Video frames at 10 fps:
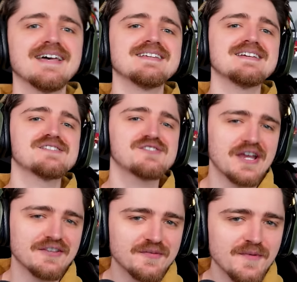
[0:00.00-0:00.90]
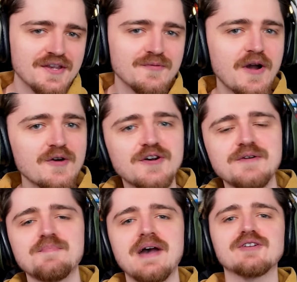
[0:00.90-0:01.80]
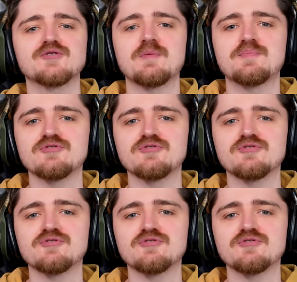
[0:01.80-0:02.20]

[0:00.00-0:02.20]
Ladies, gentlemen, welcome back to a